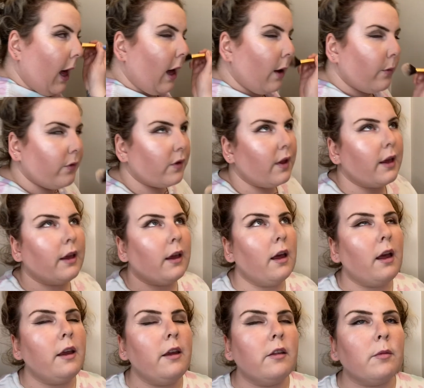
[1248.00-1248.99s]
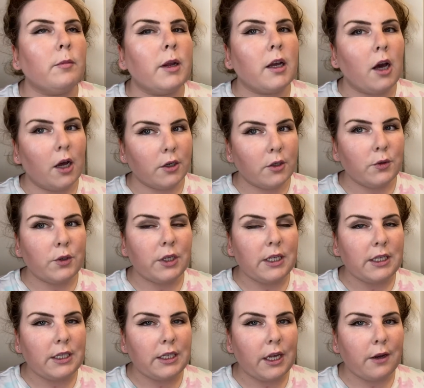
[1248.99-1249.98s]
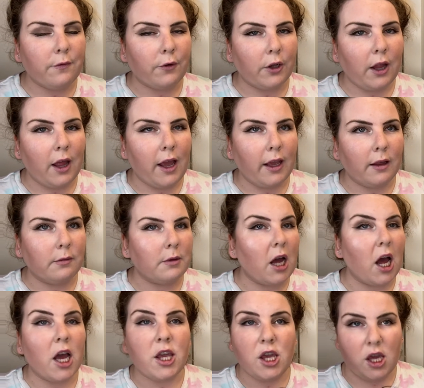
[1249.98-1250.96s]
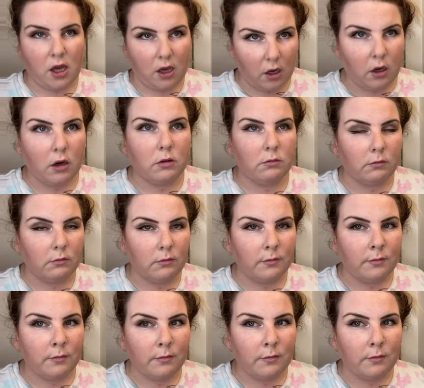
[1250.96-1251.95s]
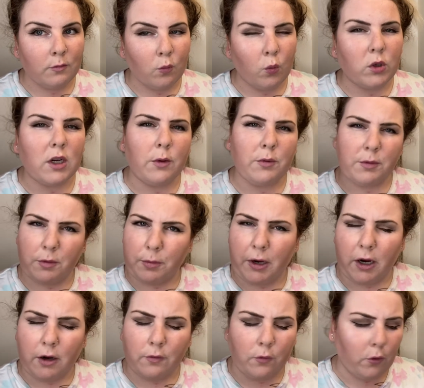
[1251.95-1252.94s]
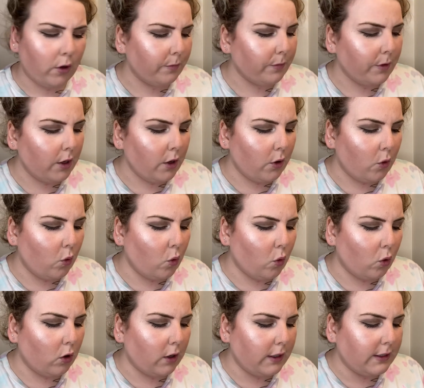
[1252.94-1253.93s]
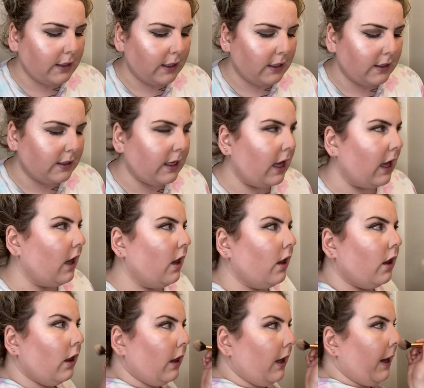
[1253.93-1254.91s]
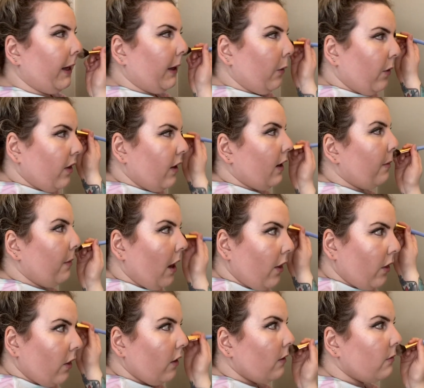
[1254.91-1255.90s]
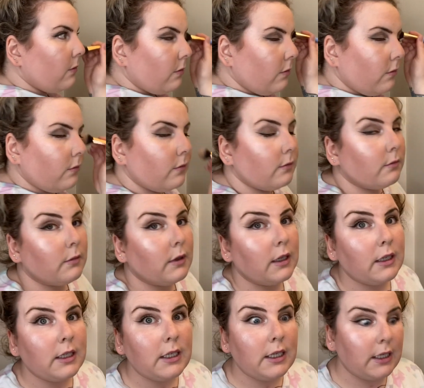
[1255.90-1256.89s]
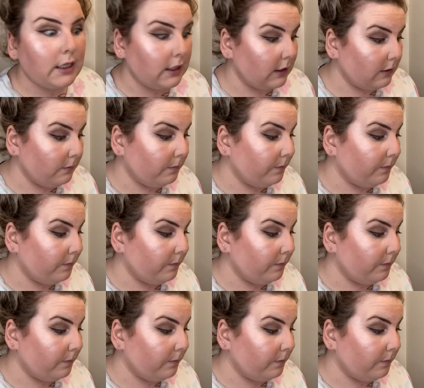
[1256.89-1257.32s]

I was like, either my condo's gonna sit for like a year, which I was prepared for, or it's gonna sell like within a month. And it did.